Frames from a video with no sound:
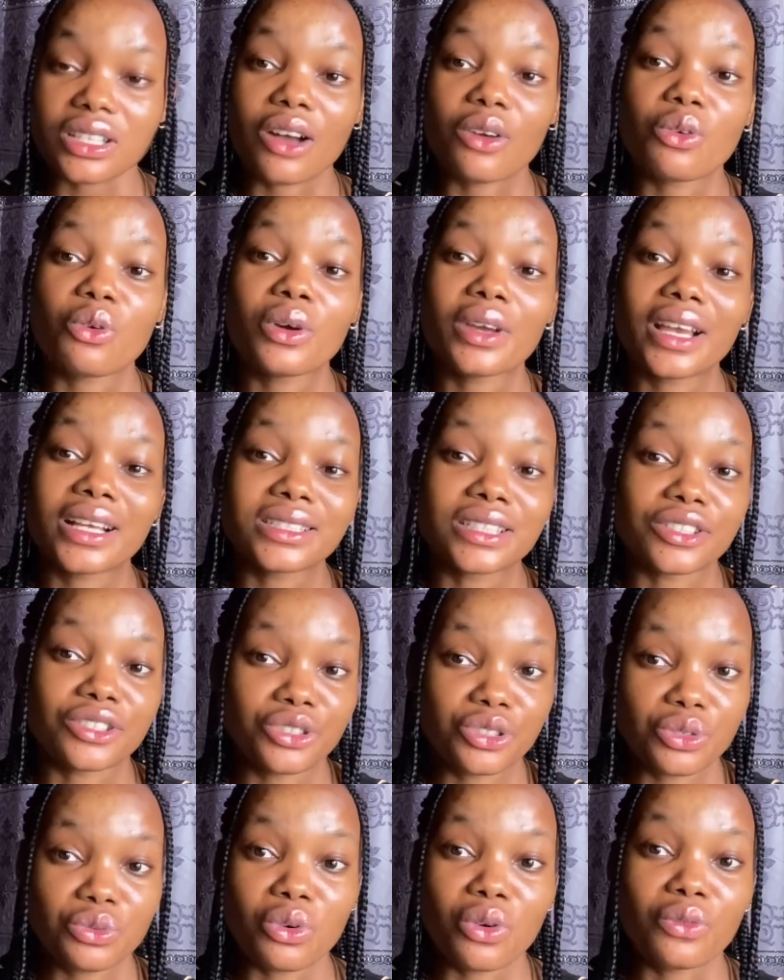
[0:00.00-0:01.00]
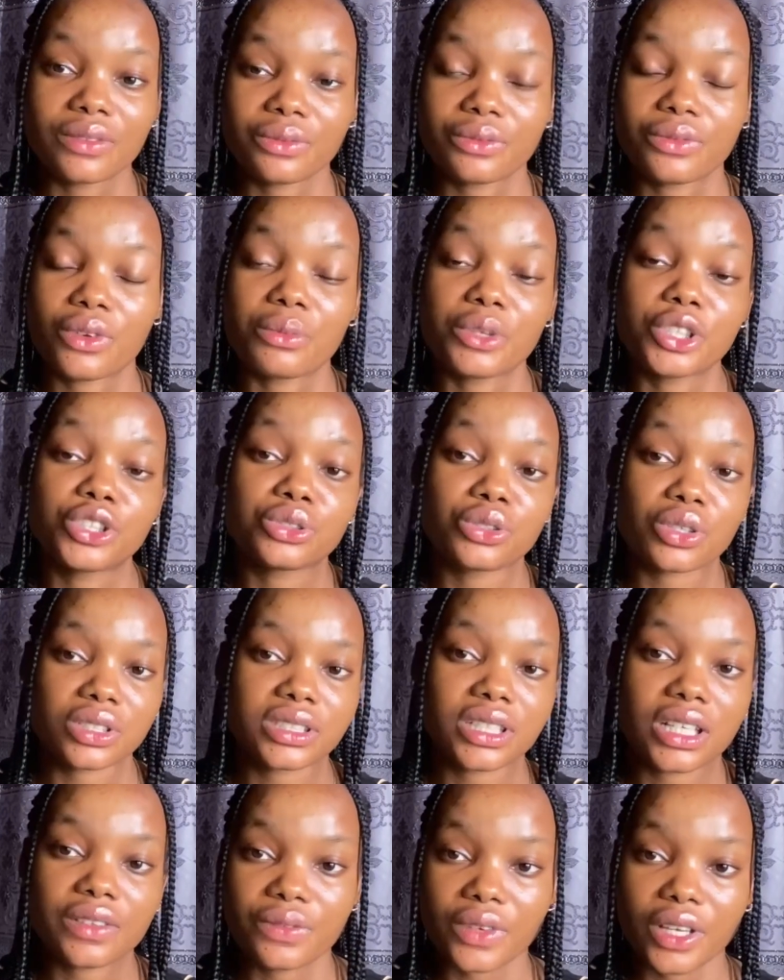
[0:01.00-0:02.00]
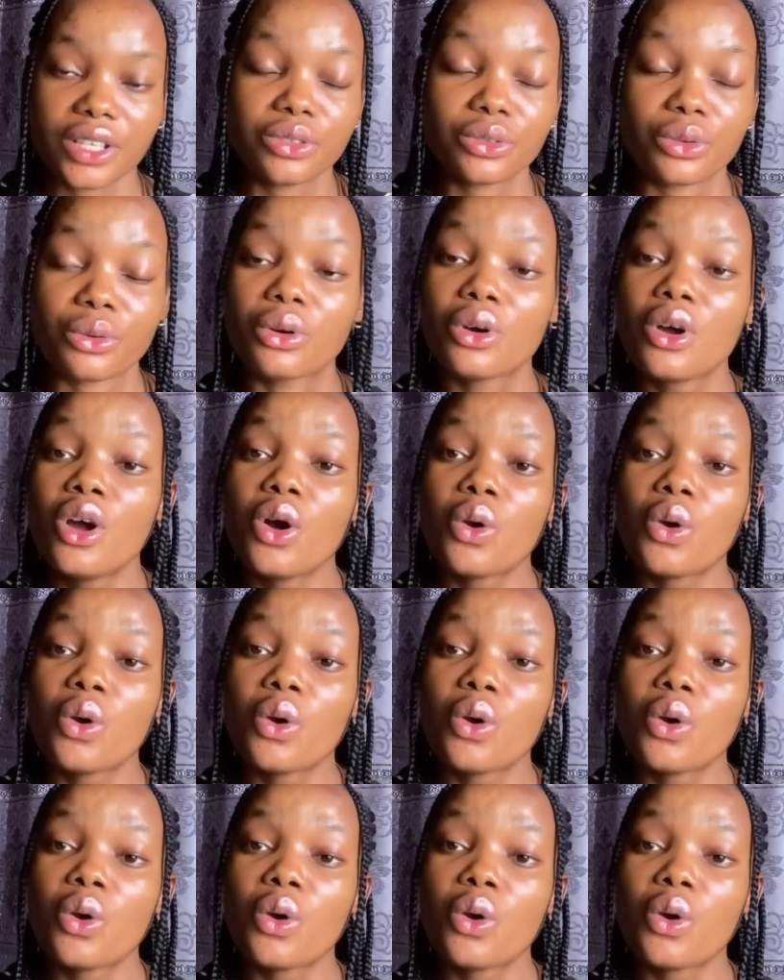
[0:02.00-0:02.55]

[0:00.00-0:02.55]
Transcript: and go get a new one from a trusted vendor.